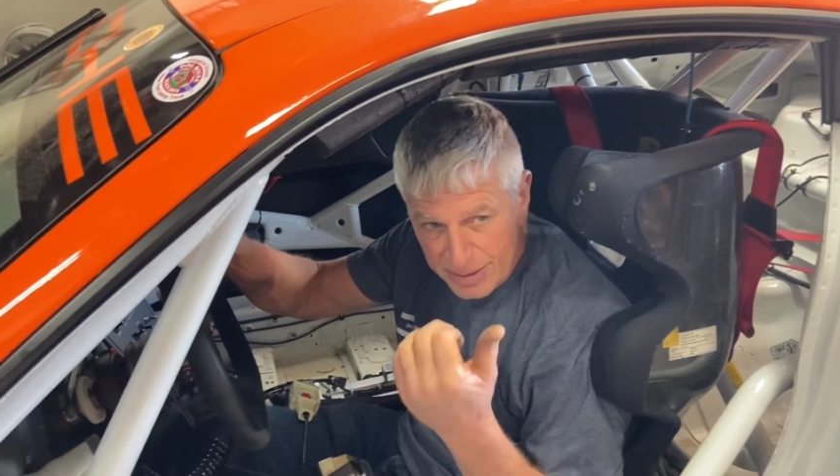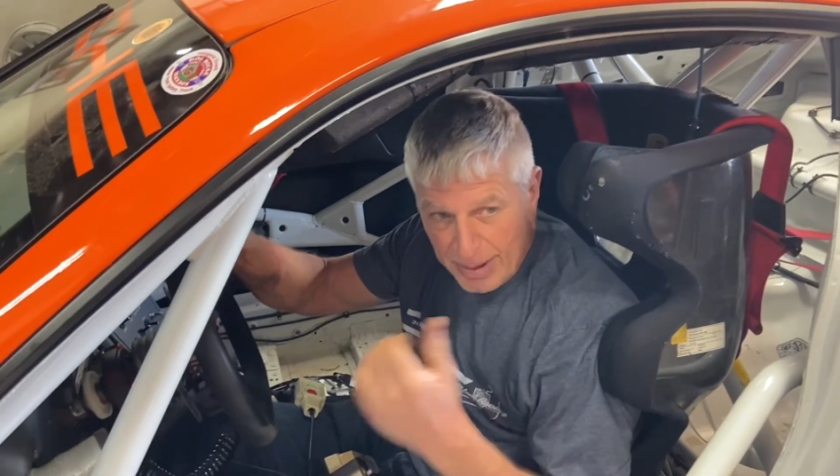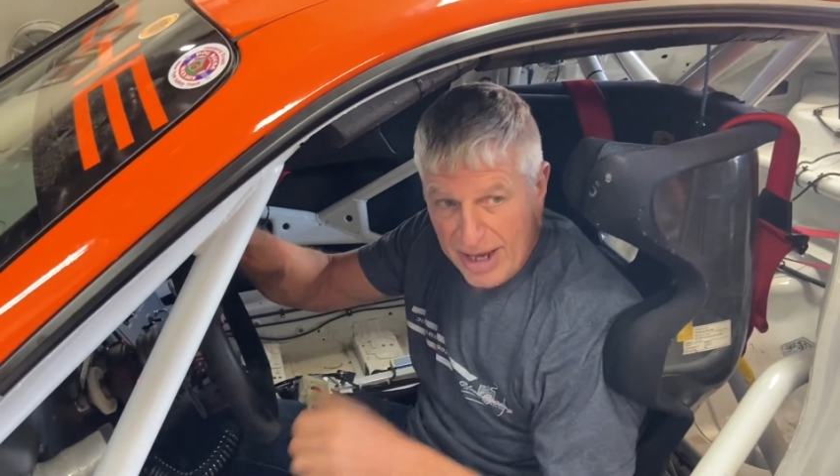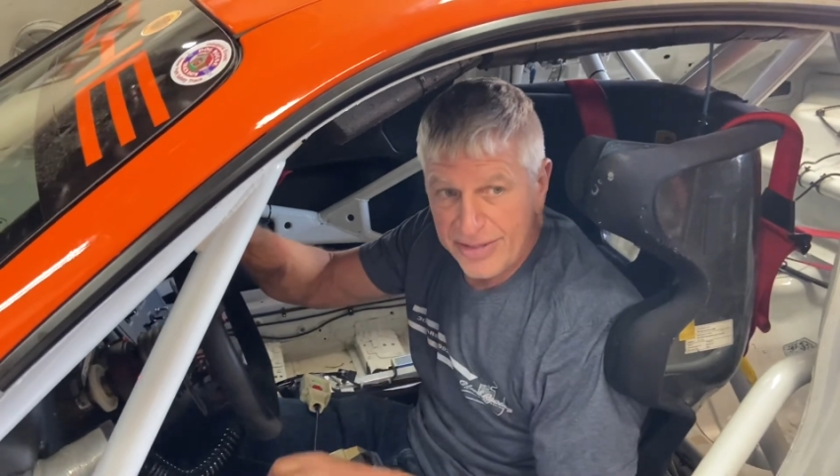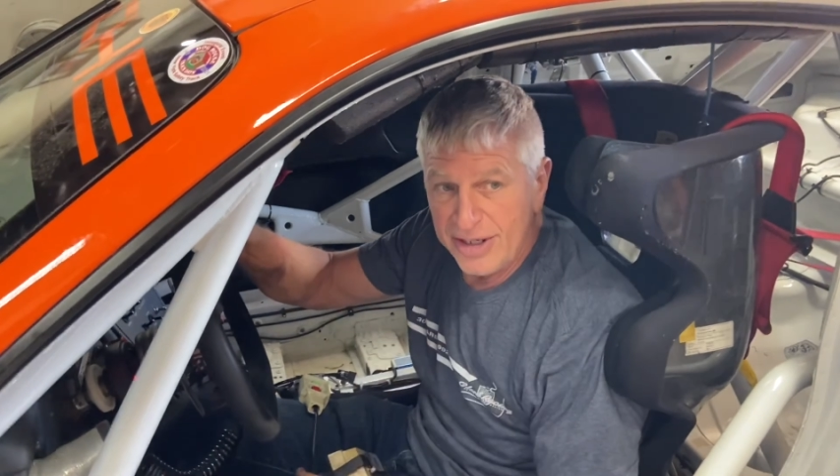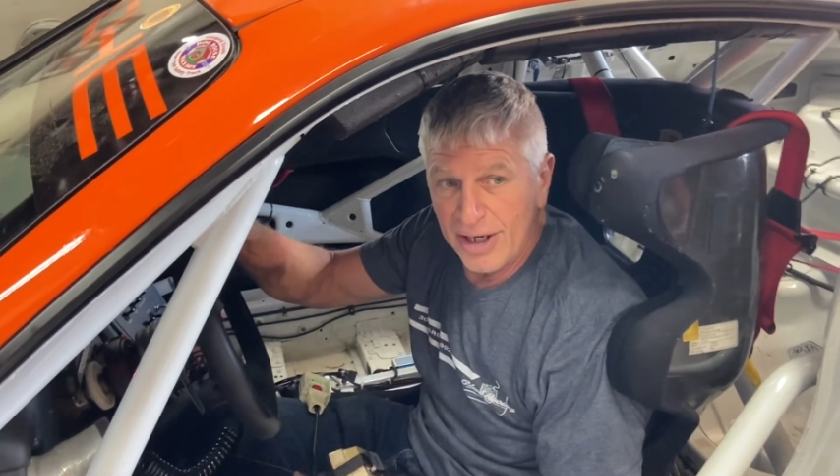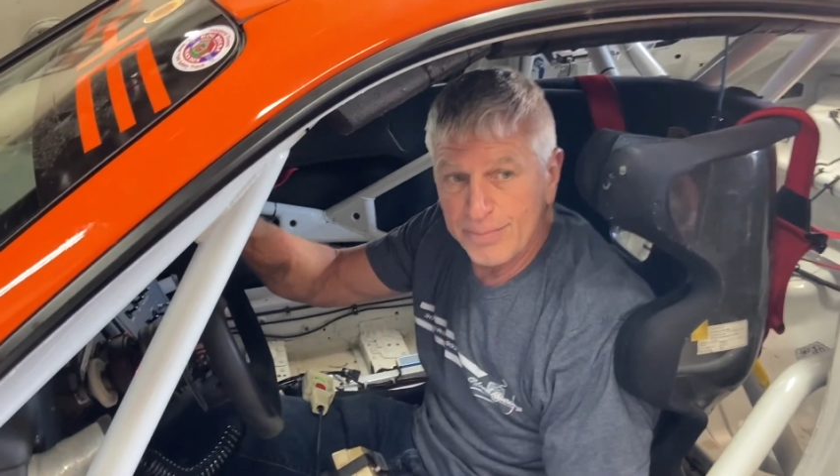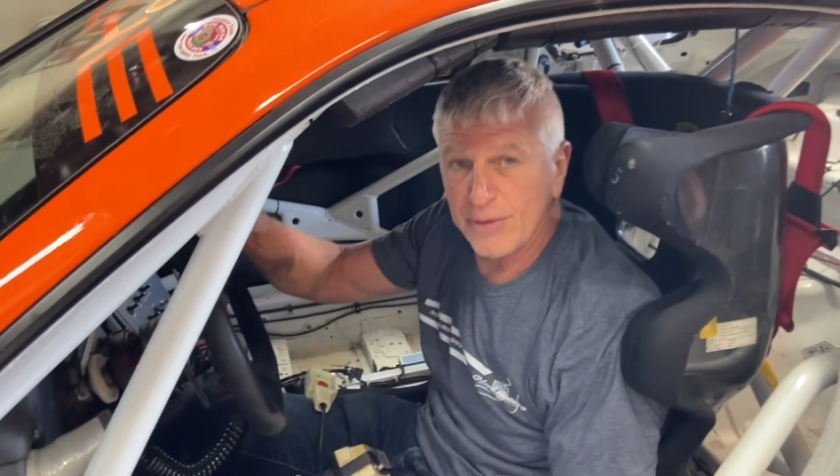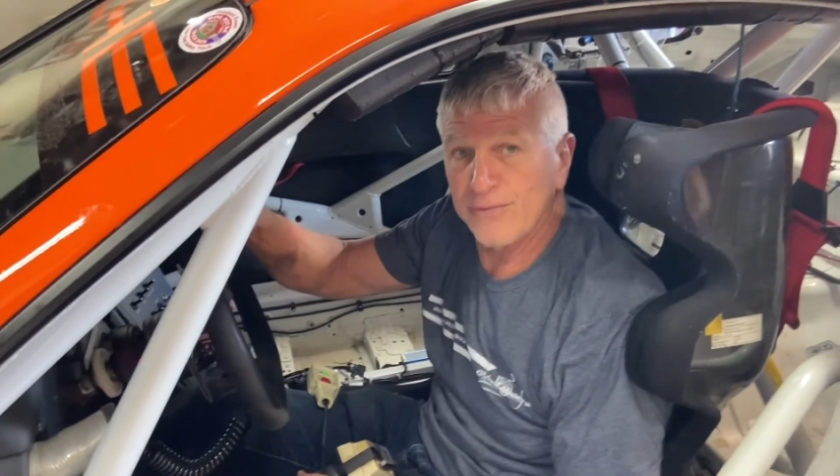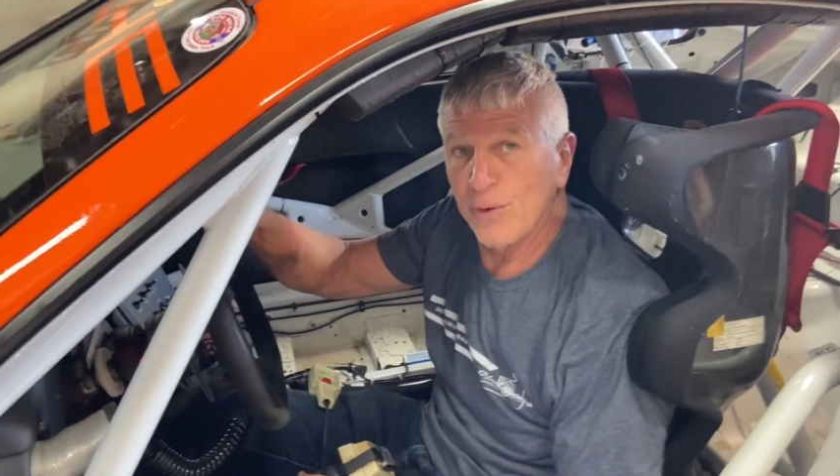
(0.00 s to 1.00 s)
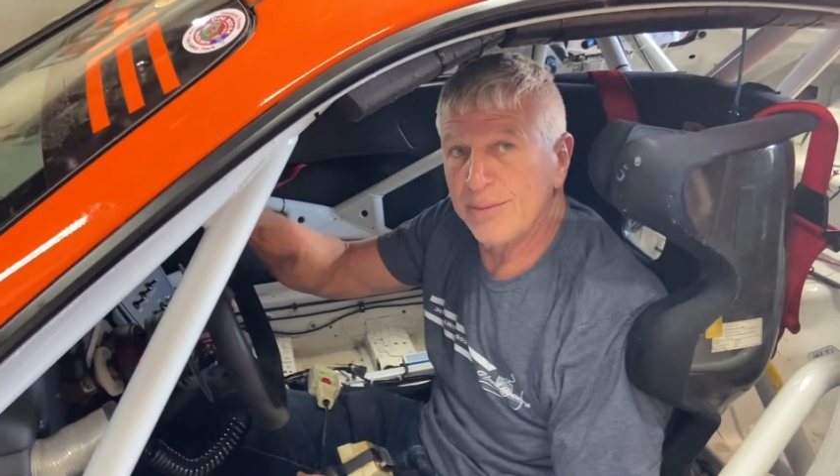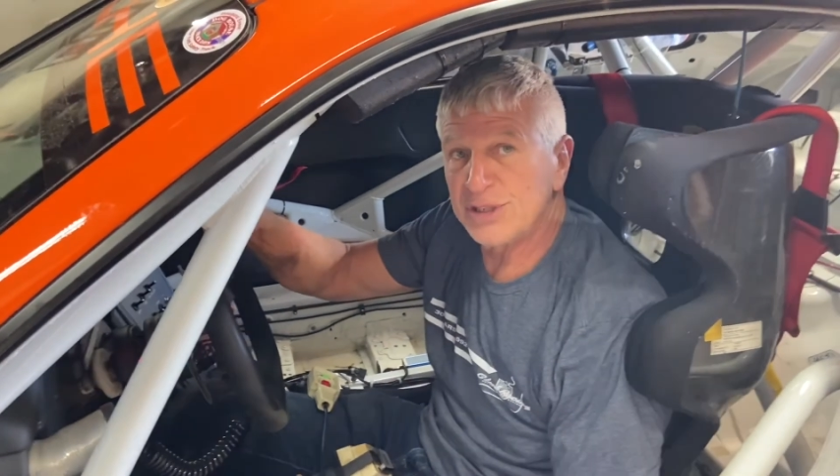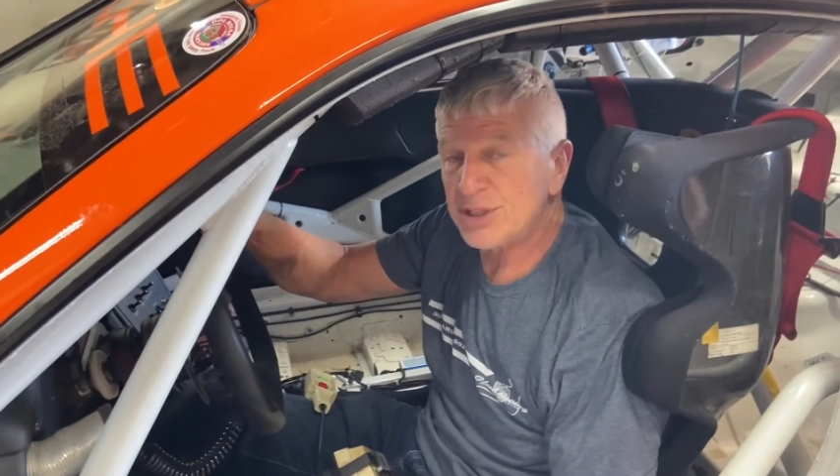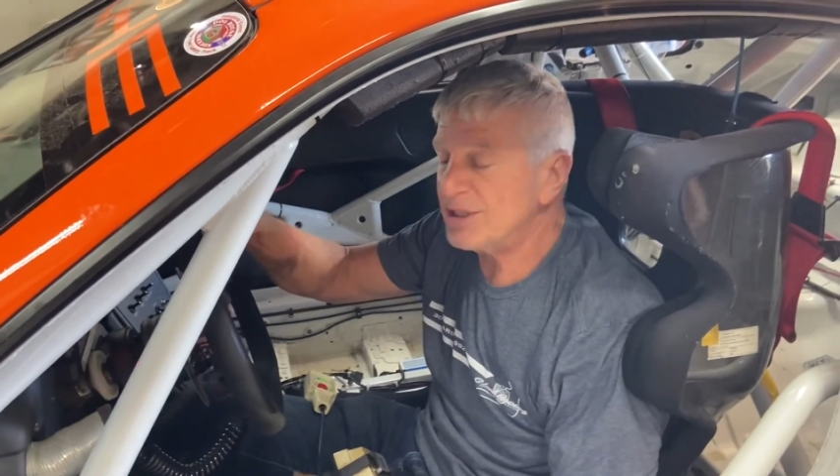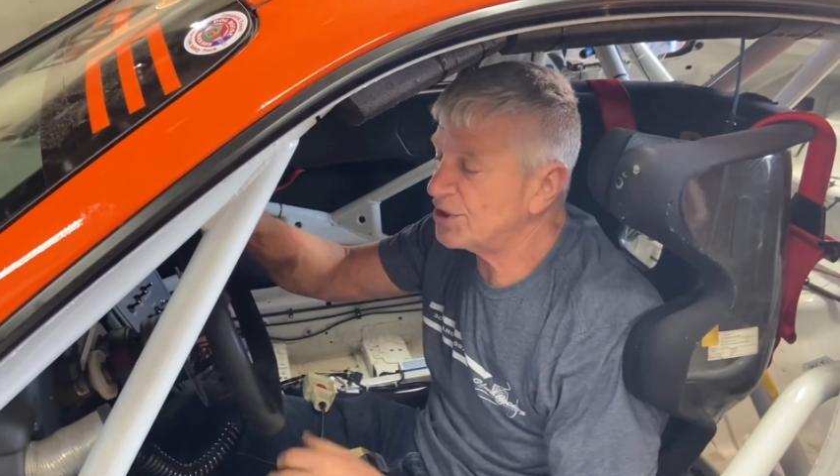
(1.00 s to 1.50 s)
by the performance,
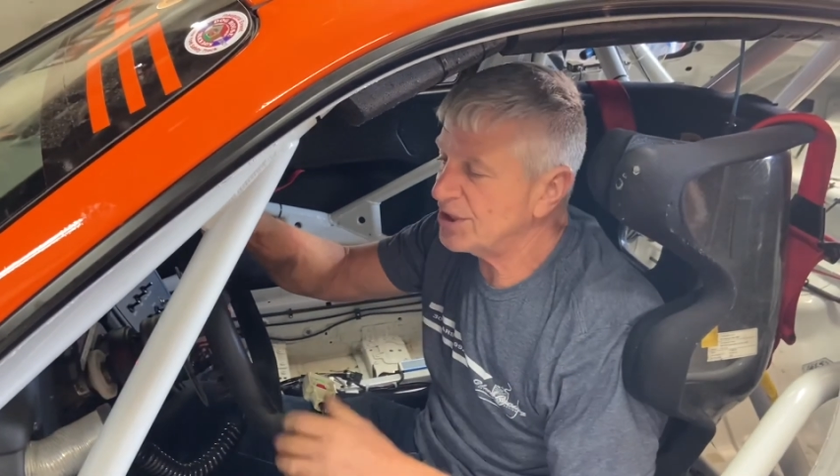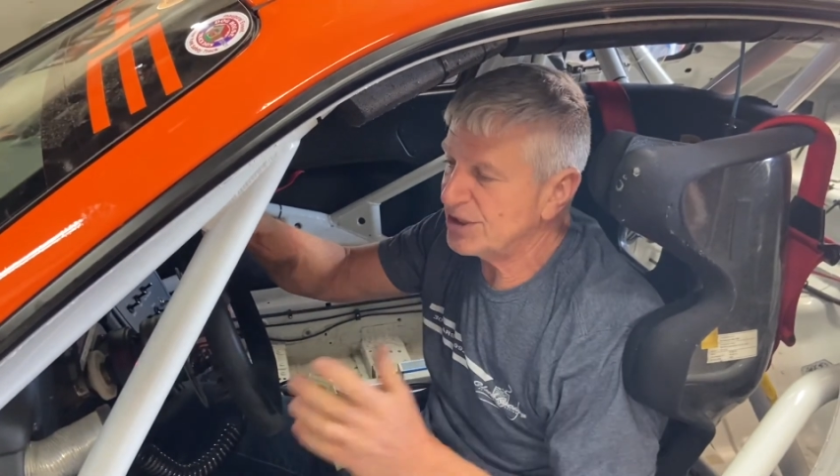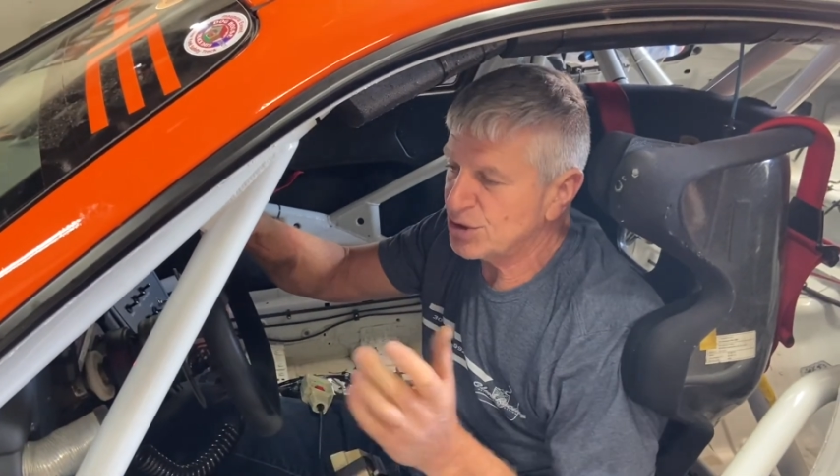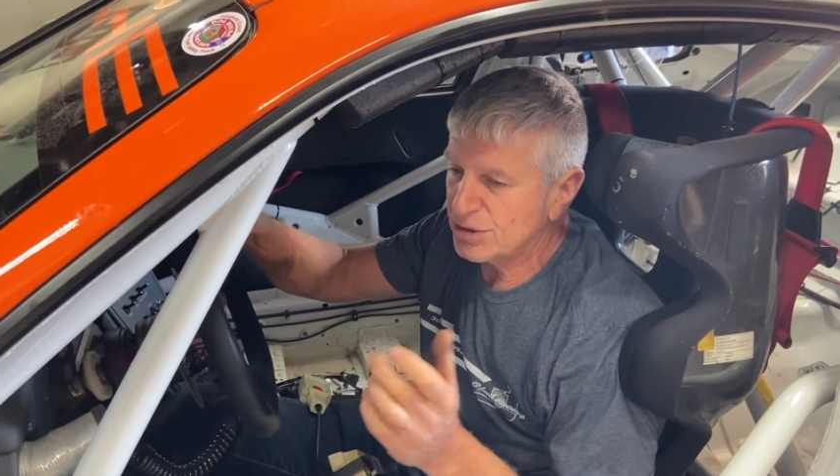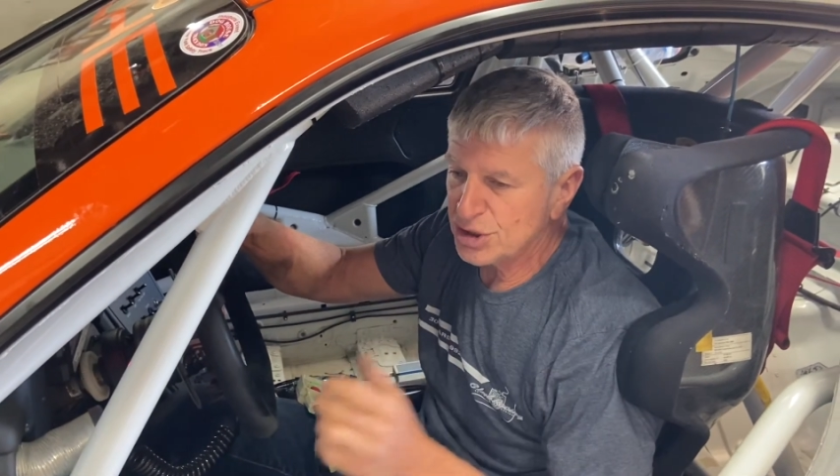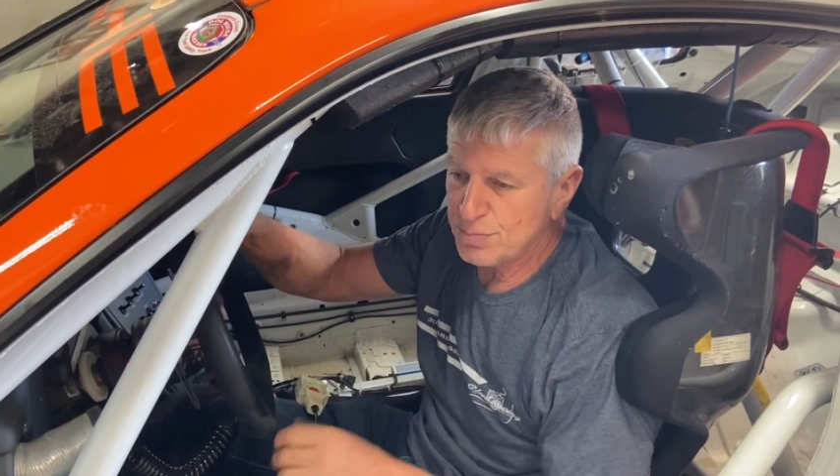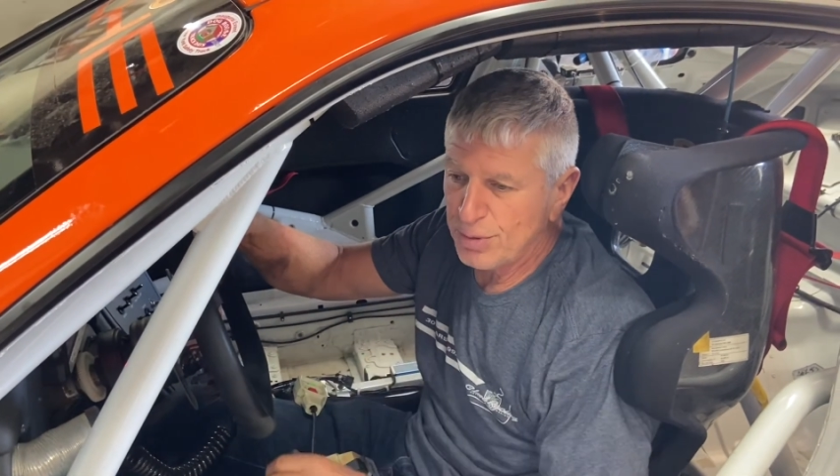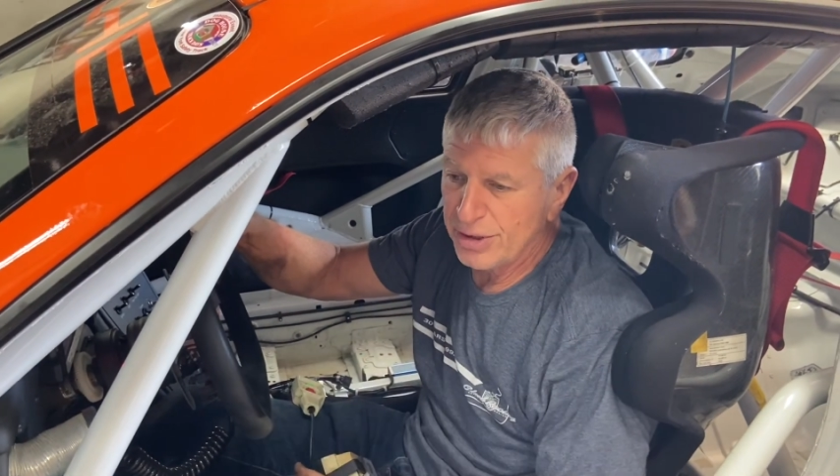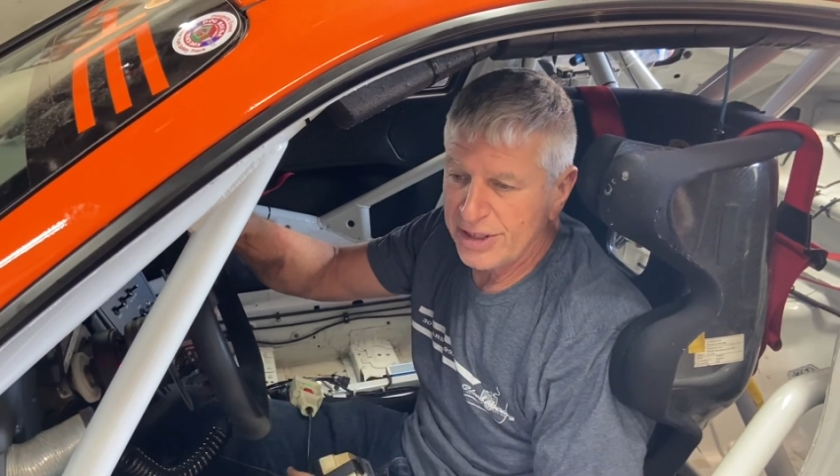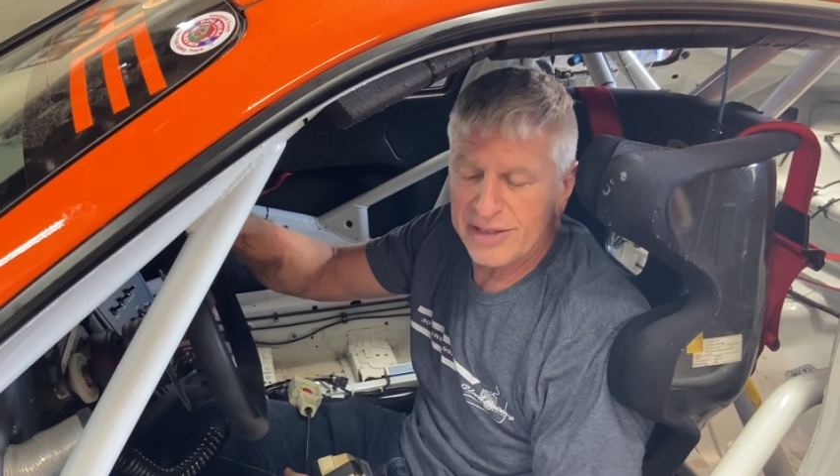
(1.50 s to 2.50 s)
these things are just brilliant.